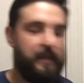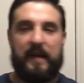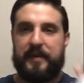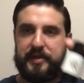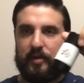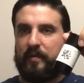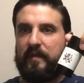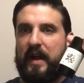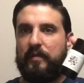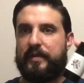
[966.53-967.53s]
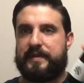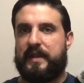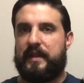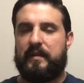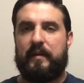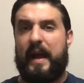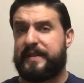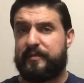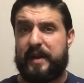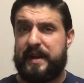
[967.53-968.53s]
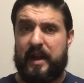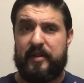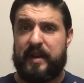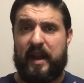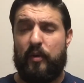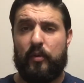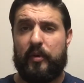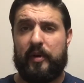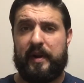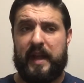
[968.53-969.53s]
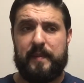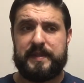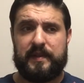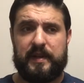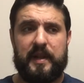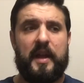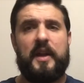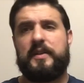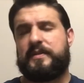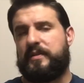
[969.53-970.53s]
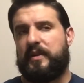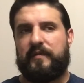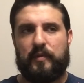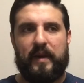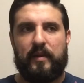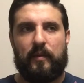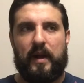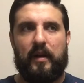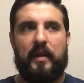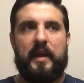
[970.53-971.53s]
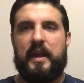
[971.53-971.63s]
about the Shear Revival is that as of right now, you can't order it on Amazon, so you have to wait a while.